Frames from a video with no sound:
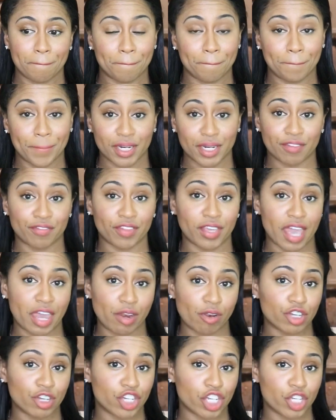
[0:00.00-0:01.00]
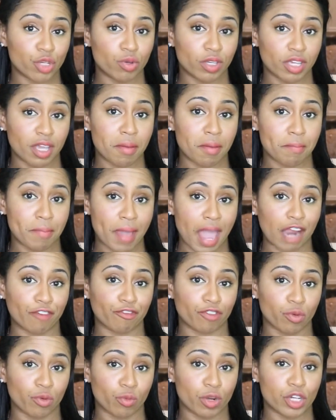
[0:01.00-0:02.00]
But if the energy you get back
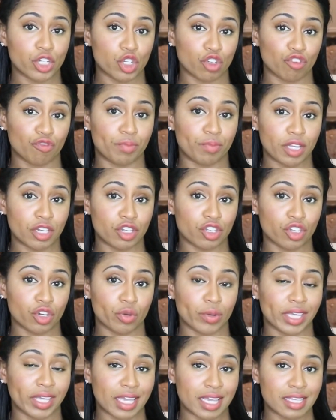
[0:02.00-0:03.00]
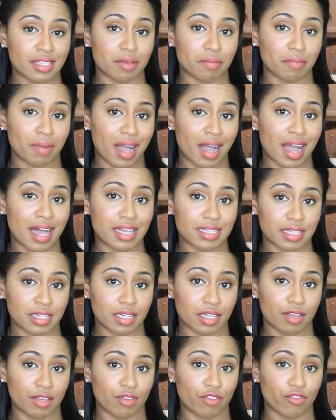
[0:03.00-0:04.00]
from what you've been doing isn't
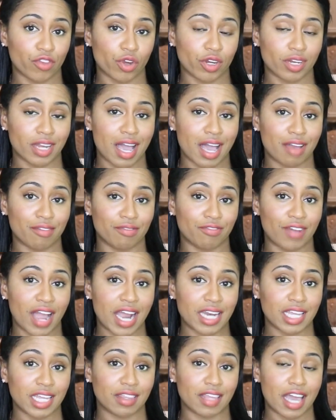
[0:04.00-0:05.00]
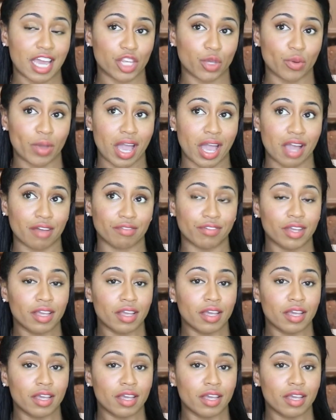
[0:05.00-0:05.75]
positive, if you're not finding that you have